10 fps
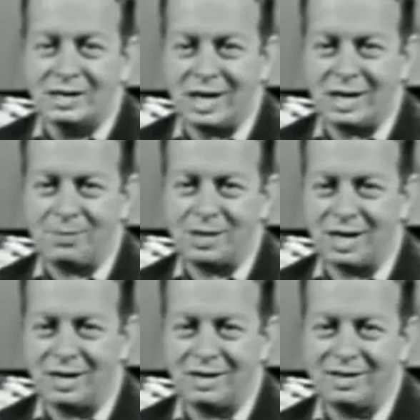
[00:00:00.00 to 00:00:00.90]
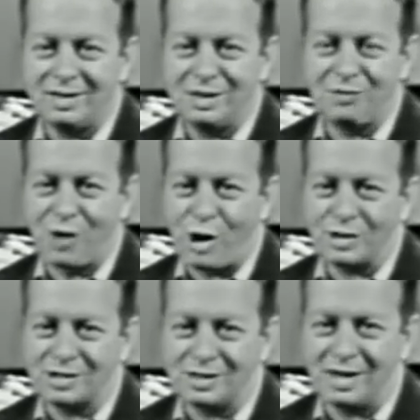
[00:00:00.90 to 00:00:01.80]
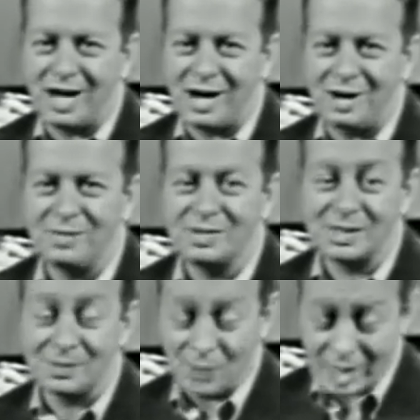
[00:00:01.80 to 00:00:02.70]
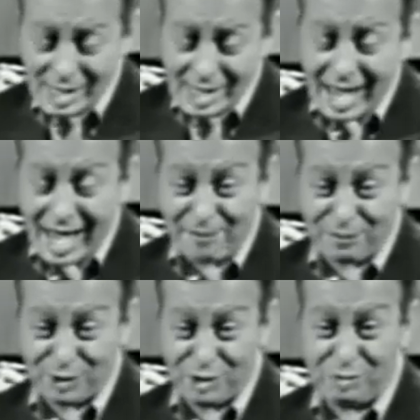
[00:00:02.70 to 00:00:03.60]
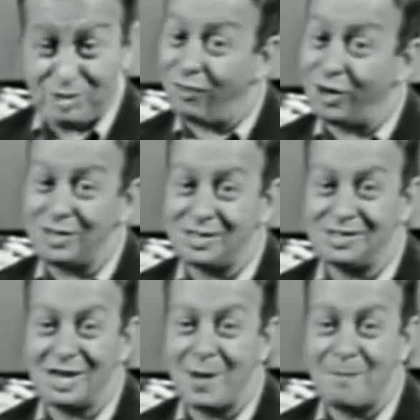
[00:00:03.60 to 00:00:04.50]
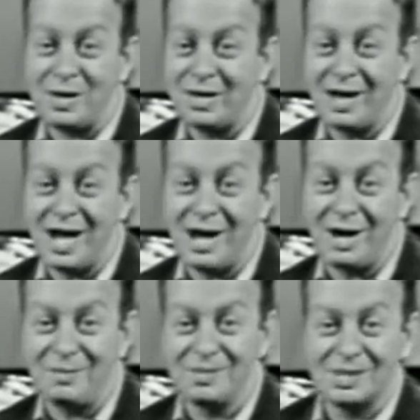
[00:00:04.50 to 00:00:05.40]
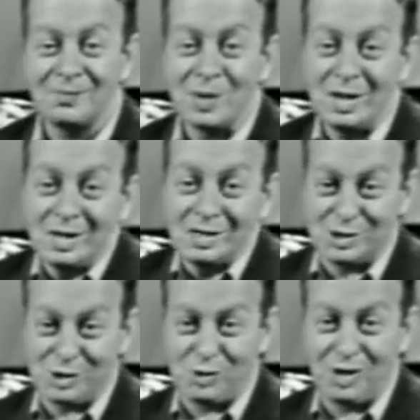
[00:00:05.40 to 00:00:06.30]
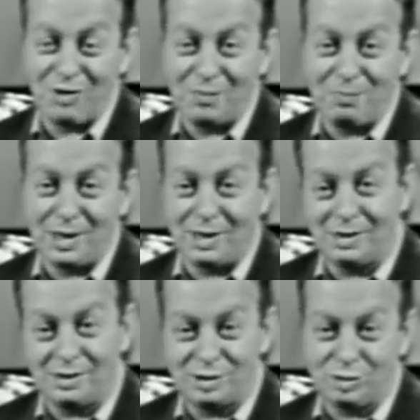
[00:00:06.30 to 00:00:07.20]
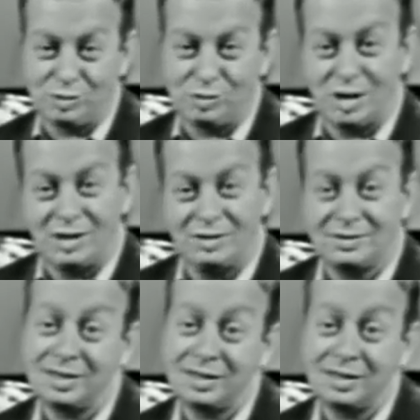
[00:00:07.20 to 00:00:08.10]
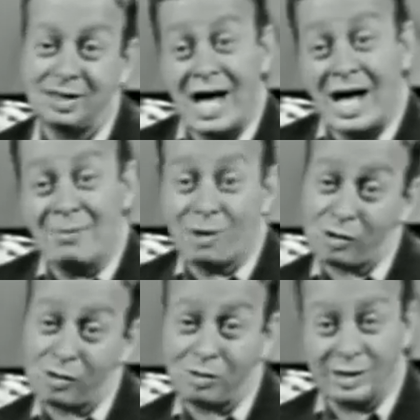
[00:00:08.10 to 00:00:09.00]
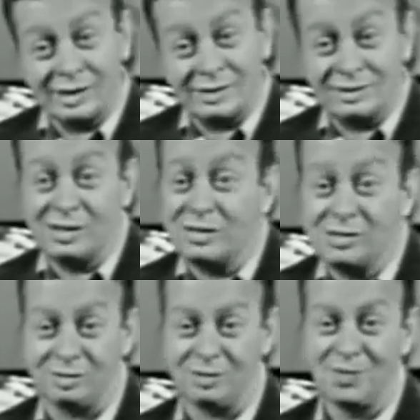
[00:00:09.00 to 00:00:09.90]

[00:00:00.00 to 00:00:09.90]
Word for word: Cape Kennedy, and false alarm Half the universe is up in arms. So I flip a little too until I'm holding you.